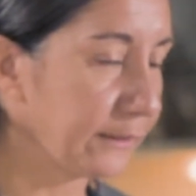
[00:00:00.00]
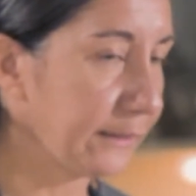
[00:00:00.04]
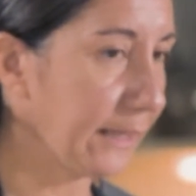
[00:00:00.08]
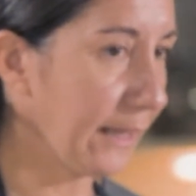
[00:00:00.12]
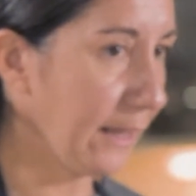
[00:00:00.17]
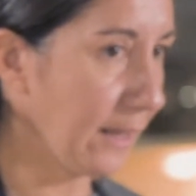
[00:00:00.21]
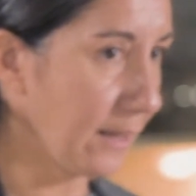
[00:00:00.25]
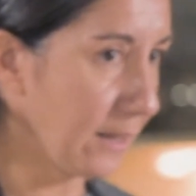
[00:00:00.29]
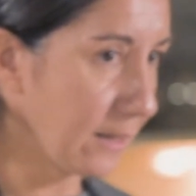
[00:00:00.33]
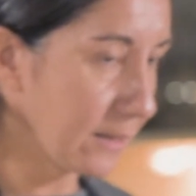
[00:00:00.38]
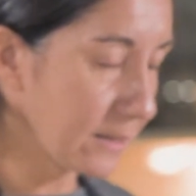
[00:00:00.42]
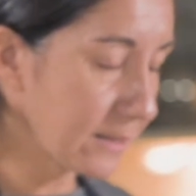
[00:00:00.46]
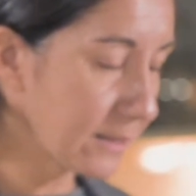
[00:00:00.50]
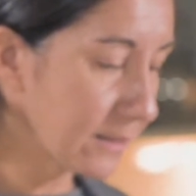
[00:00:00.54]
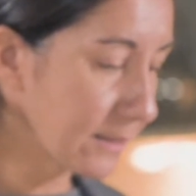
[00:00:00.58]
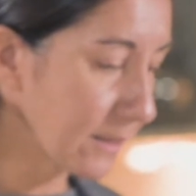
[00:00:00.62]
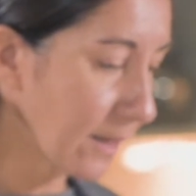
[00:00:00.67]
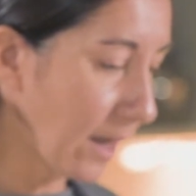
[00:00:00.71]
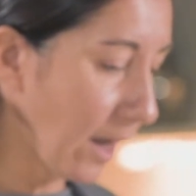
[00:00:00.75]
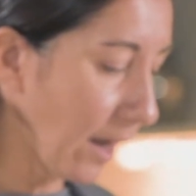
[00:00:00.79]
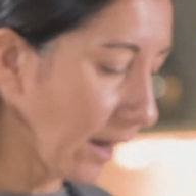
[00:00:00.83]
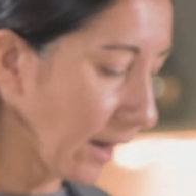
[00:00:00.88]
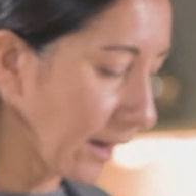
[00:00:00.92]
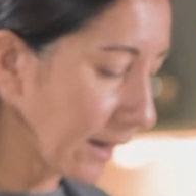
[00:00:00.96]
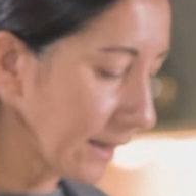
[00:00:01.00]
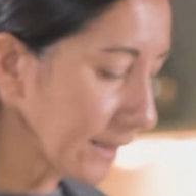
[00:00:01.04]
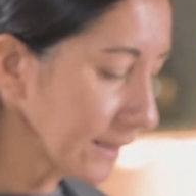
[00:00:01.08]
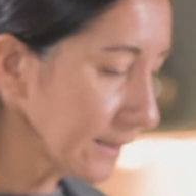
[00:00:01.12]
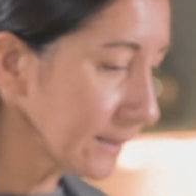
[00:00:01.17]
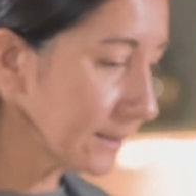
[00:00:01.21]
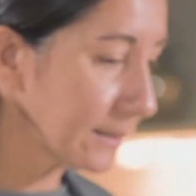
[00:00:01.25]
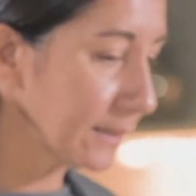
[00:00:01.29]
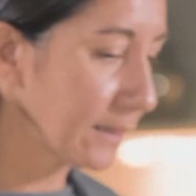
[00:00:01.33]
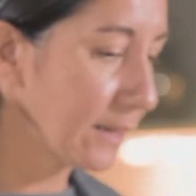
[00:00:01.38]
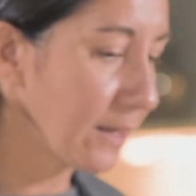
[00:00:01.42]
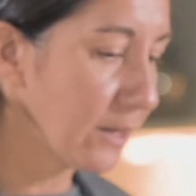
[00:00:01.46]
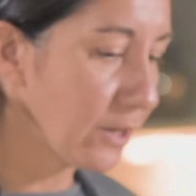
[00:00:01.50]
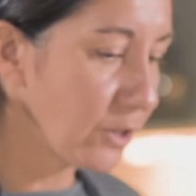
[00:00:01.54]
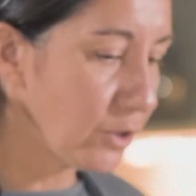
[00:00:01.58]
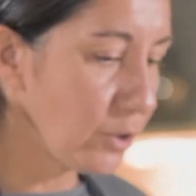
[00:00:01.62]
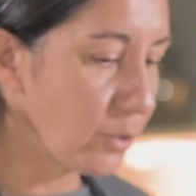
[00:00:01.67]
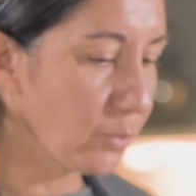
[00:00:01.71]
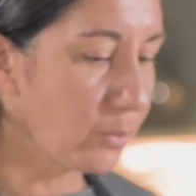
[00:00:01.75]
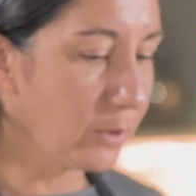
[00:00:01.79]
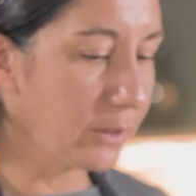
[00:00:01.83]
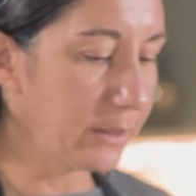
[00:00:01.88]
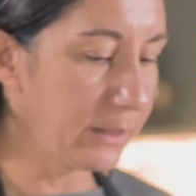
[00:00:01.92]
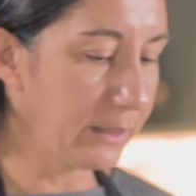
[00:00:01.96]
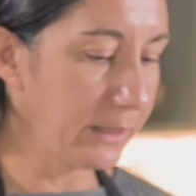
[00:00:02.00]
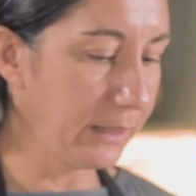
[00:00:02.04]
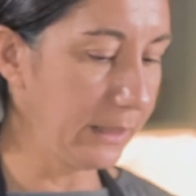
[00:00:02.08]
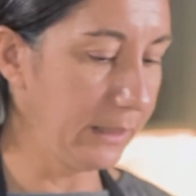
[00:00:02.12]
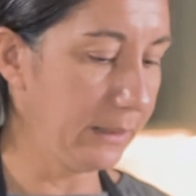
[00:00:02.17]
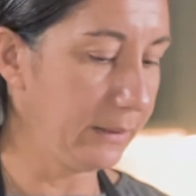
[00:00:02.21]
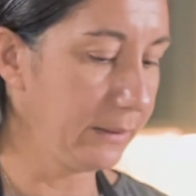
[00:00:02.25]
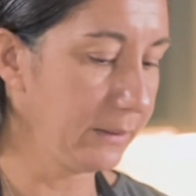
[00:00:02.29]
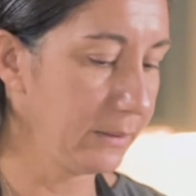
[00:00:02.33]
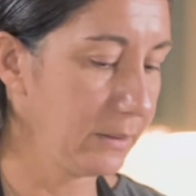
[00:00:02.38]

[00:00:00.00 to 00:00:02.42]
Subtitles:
the sauce, you will need